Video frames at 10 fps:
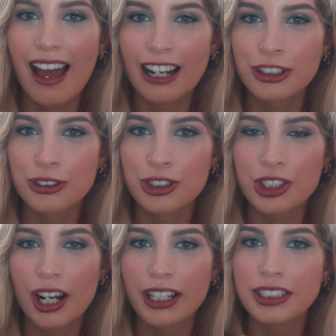extra
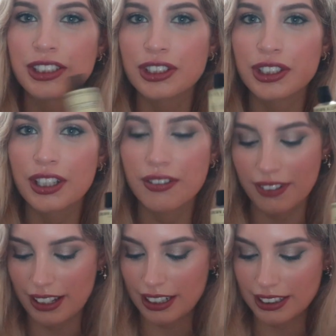shine to the
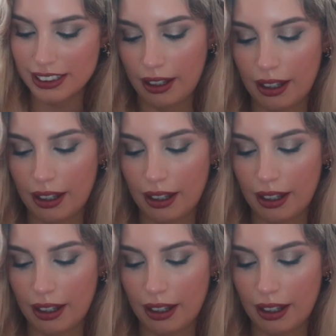face.